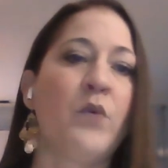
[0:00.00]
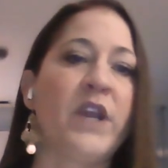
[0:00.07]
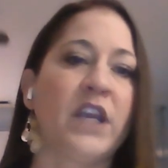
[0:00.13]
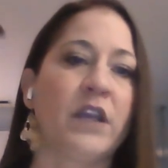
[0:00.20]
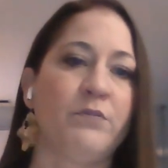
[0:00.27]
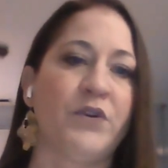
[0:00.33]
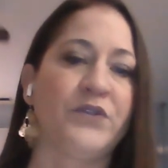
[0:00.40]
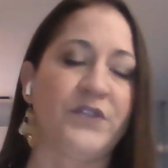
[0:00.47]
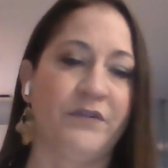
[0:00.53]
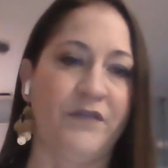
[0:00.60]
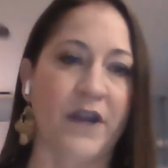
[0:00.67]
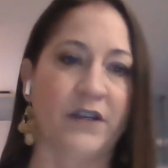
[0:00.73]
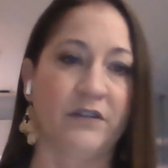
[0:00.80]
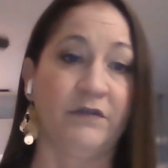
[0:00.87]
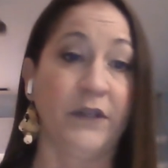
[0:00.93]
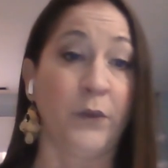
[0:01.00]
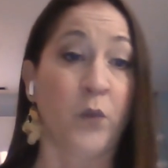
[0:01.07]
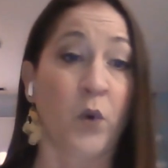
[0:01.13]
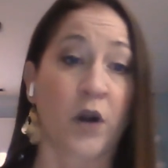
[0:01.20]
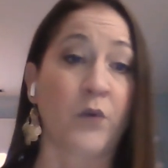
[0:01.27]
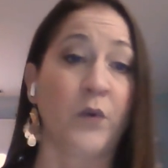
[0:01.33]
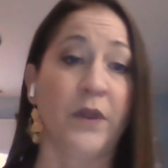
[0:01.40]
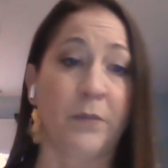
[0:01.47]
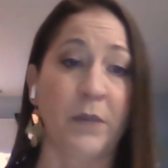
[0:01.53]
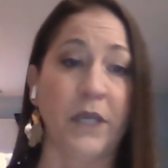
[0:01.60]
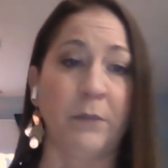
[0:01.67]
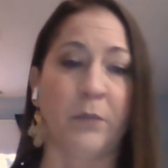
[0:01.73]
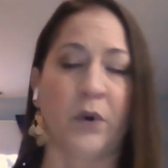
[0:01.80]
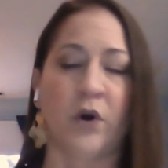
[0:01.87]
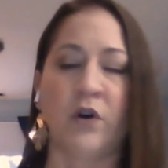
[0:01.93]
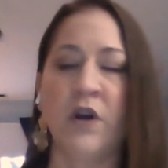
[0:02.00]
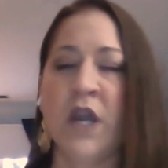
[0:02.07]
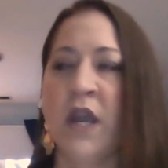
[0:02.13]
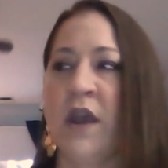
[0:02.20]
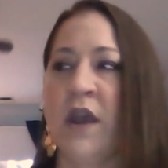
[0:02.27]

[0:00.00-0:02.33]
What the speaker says: we can most effectively work with people.